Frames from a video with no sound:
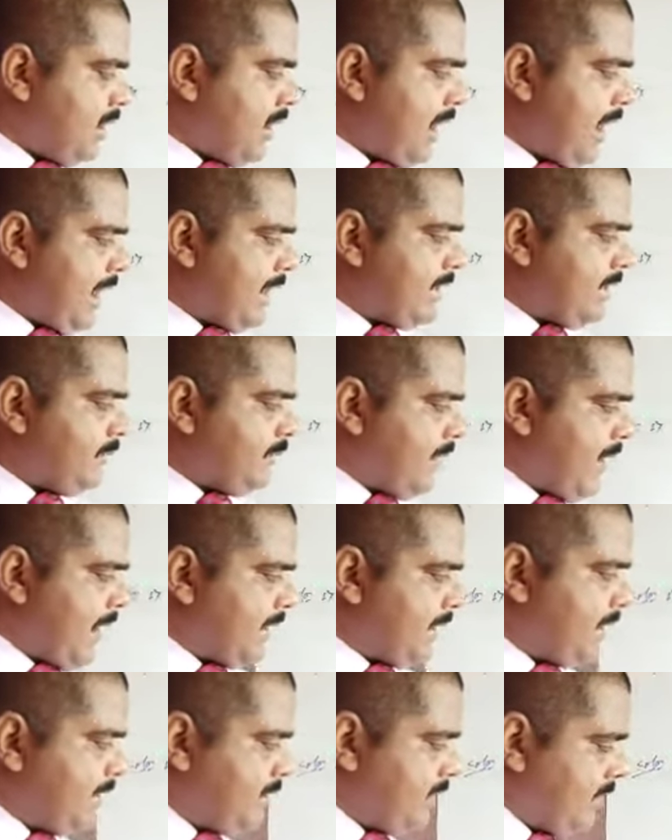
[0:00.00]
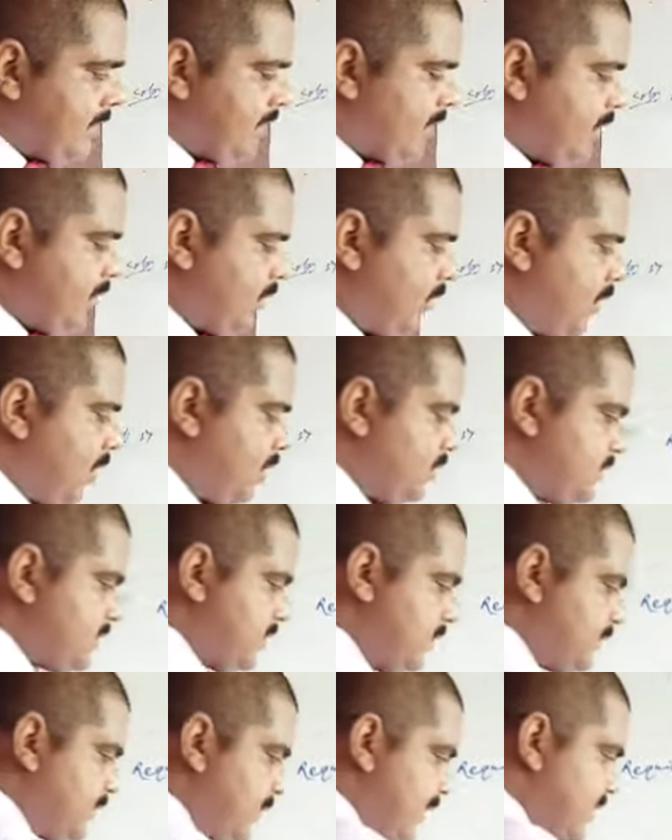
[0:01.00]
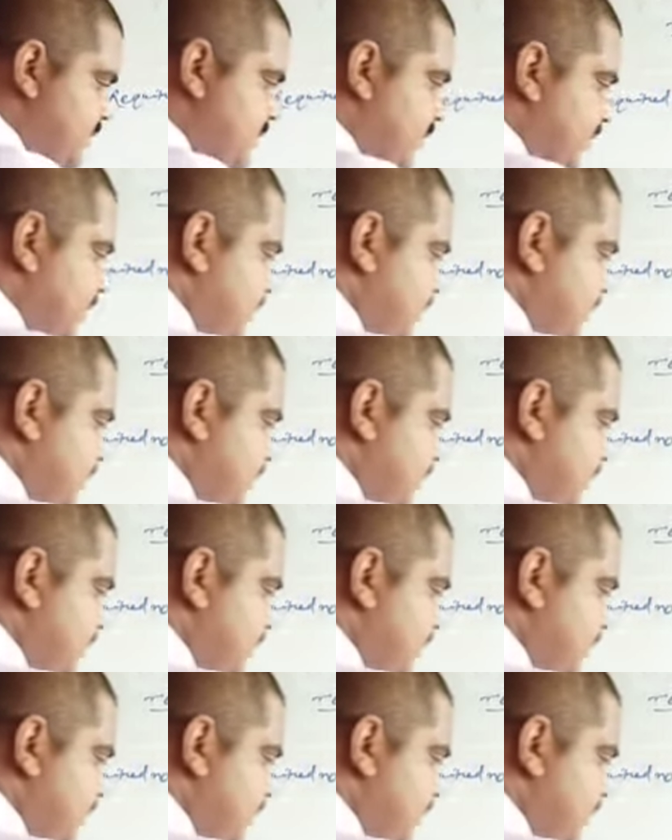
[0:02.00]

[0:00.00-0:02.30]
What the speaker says: and finally on subtraction